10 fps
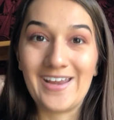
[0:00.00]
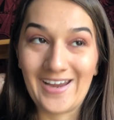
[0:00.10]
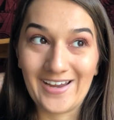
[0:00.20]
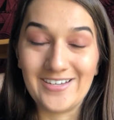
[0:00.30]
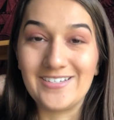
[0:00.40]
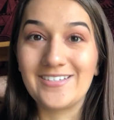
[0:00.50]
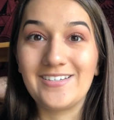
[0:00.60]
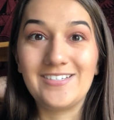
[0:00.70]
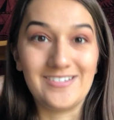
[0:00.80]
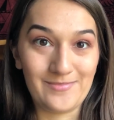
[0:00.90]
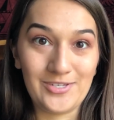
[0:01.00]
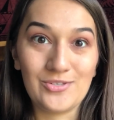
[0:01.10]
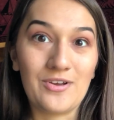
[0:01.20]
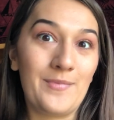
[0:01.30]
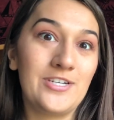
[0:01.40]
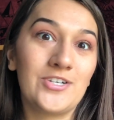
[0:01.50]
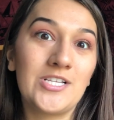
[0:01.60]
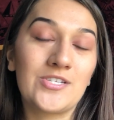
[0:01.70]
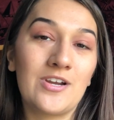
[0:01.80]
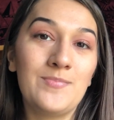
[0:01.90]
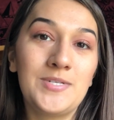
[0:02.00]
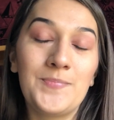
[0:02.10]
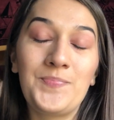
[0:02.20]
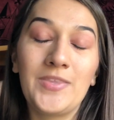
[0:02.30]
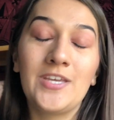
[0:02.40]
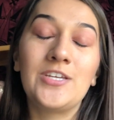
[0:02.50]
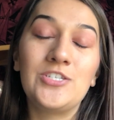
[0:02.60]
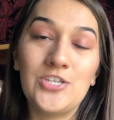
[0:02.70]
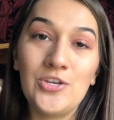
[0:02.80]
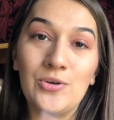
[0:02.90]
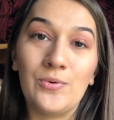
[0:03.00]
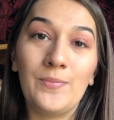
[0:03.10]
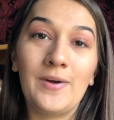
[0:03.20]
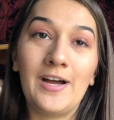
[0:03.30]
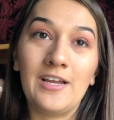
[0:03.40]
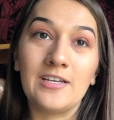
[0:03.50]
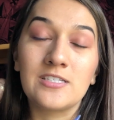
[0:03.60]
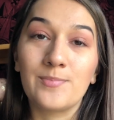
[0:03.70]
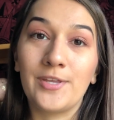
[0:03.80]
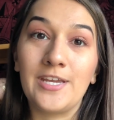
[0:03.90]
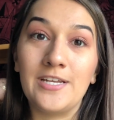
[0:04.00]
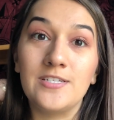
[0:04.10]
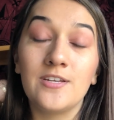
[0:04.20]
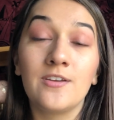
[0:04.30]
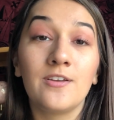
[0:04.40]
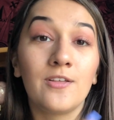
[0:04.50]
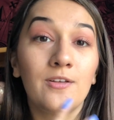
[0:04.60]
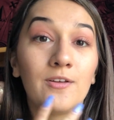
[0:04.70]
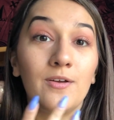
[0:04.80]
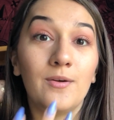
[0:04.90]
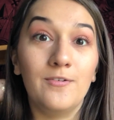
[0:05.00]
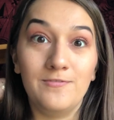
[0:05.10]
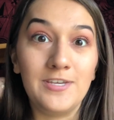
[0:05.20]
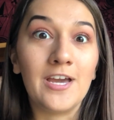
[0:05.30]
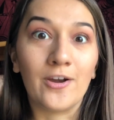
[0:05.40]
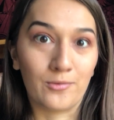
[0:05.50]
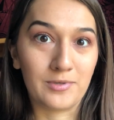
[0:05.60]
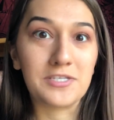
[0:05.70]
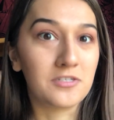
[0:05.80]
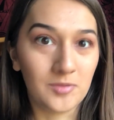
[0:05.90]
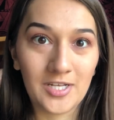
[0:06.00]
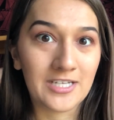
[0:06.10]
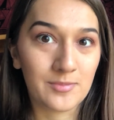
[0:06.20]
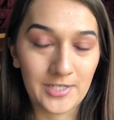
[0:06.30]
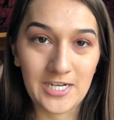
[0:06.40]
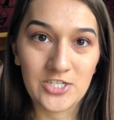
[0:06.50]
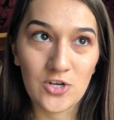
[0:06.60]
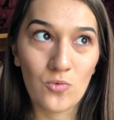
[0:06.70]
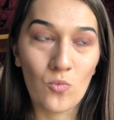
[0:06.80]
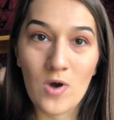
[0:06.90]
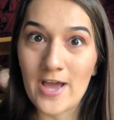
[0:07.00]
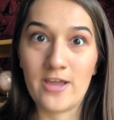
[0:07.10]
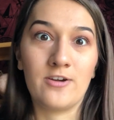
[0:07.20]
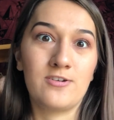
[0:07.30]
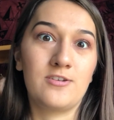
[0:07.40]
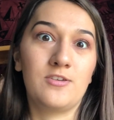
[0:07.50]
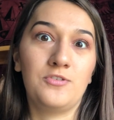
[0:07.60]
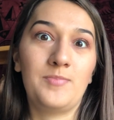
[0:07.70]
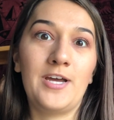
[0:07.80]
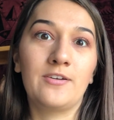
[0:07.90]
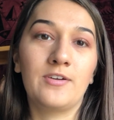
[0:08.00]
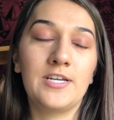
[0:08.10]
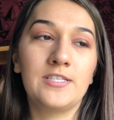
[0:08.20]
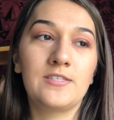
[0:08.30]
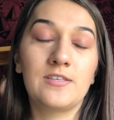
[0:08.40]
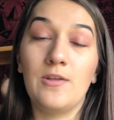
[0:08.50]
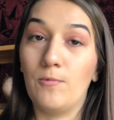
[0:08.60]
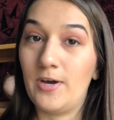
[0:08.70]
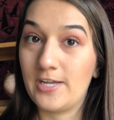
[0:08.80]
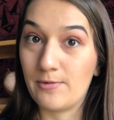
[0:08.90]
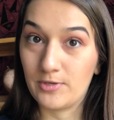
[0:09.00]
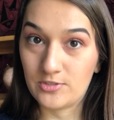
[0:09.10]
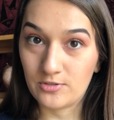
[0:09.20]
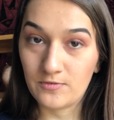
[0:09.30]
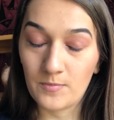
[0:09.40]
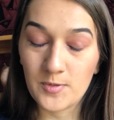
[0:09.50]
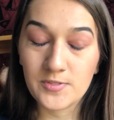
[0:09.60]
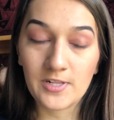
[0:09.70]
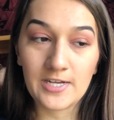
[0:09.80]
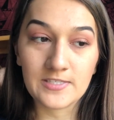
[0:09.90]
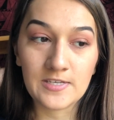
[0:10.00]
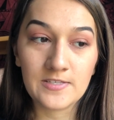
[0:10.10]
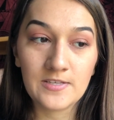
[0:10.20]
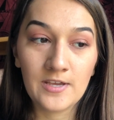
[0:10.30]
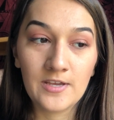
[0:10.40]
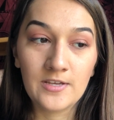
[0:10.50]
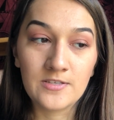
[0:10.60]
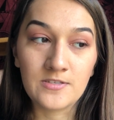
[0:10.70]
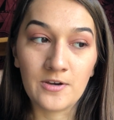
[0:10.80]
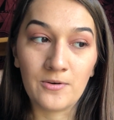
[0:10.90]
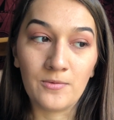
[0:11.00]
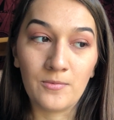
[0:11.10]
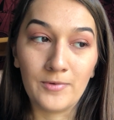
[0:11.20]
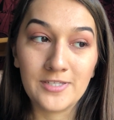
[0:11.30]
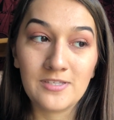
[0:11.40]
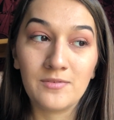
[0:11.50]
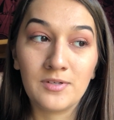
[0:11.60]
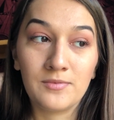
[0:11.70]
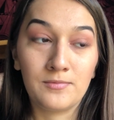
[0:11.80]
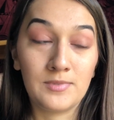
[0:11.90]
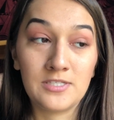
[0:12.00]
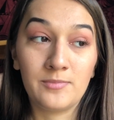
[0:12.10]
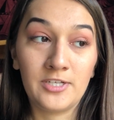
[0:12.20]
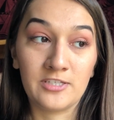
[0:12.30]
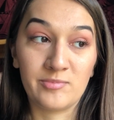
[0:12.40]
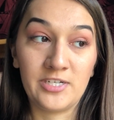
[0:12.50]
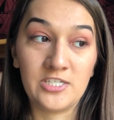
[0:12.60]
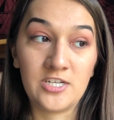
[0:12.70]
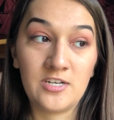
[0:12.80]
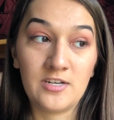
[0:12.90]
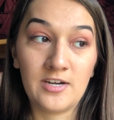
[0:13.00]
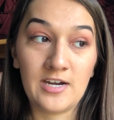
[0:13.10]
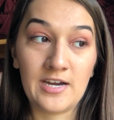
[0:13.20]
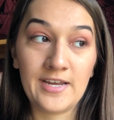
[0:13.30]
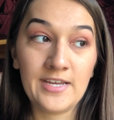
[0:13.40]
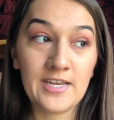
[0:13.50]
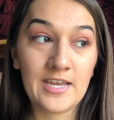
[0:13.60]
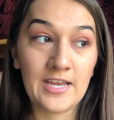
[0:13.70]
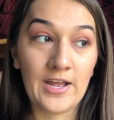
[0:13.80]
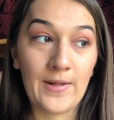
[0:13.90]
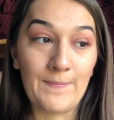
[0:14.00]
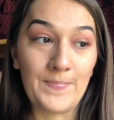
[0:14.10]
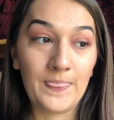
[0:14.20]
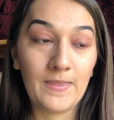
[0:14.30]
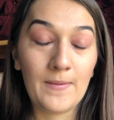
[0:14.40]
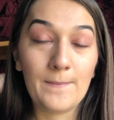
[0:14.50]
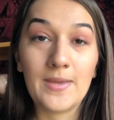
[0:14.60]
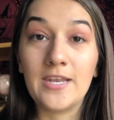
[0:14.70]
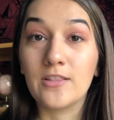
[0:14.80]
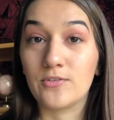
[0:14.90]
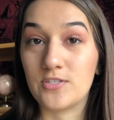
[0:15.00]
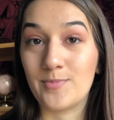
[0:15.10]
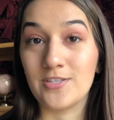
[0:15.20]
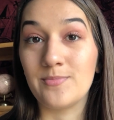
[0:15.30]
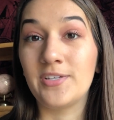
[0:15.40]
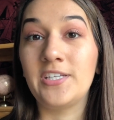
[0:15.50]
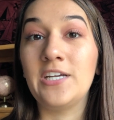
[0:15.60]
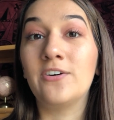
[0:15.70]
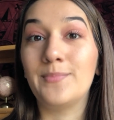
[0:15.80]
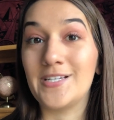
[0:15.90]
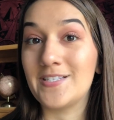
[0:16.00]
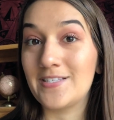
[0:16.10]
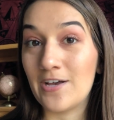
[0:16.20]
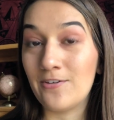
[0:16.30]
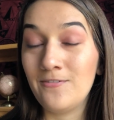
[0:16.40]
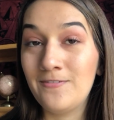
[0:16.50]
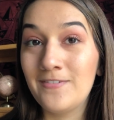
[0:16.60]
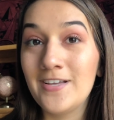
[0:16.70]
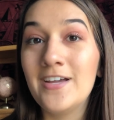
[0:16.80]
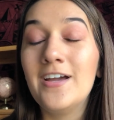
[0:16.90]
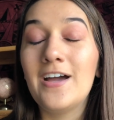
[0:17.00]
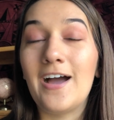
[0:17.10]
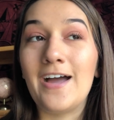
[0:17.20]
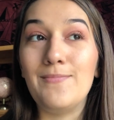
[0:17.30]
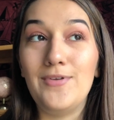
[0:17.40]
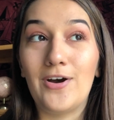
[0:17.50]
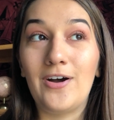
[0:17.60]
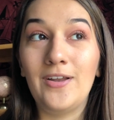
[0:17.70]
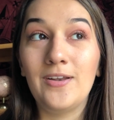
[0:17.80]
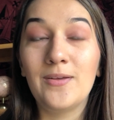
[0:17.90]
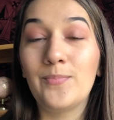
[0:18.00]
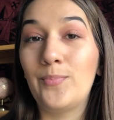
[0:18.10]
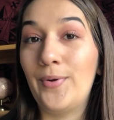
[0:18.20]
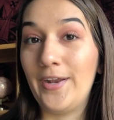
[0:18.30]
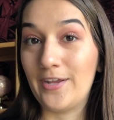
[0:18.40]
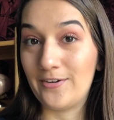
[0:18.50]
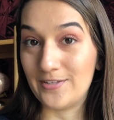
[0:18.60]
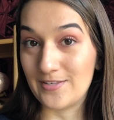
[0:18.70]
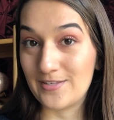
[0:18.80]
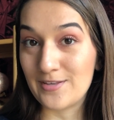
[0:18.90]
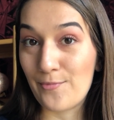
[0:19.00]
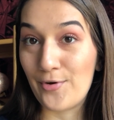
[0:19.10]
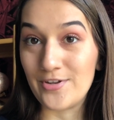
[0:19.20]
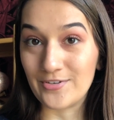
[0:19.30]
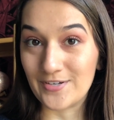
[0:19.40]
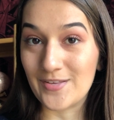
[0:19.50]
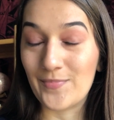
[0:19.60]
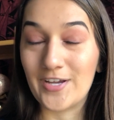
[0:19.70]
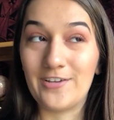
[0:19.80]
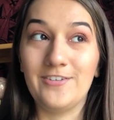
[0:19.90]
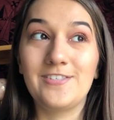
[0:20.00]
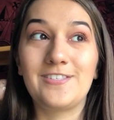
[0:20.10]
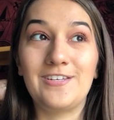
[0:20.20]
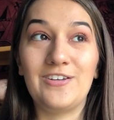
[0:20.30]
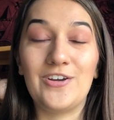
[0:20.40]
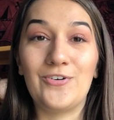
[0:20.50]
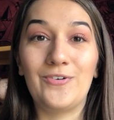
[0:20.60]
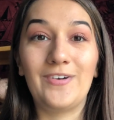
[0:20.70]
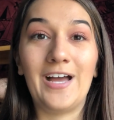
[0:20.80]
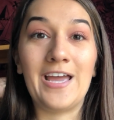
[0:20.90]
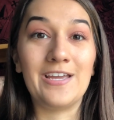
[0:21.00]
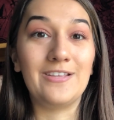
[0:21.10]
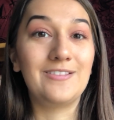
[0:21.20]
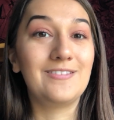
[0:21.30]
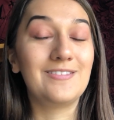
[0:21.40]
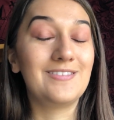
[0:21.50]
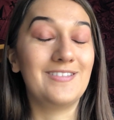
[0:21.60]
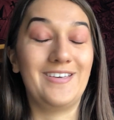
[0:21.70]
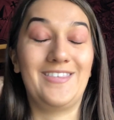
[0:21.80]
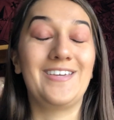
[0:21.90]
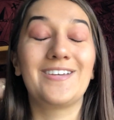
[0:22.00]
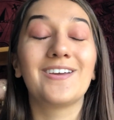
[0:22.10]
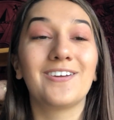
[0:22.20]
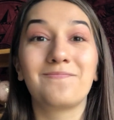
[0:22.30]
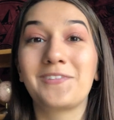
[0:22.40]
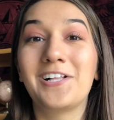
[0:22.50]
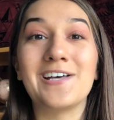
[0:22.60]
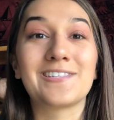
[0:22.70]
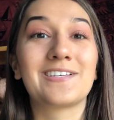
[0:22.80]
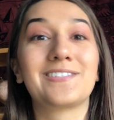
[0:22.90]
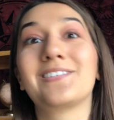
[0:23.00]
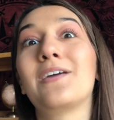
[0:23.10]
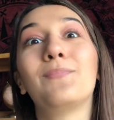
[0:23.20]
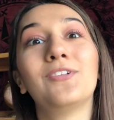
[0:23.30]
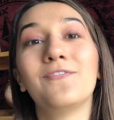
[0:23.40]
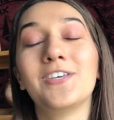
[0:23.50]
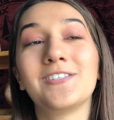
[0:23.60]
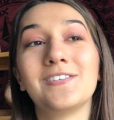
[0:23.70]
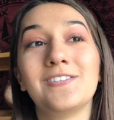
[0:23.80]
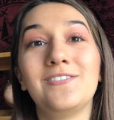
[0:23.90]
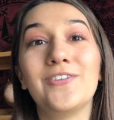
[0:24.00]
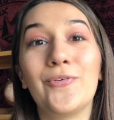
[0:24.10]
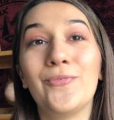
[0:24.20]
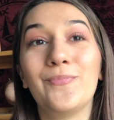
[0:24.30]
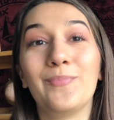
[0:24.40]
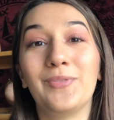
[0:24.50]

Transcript: and W's on my transcript. Two, I explained via a reasonable explanation why I earned those bad grades and why I withdrew from those classes. So when I say reasonable explanation, I am pinning the responsibility on myself. I'm not putting it on someone or something else. You know, I think a classic example of this is don't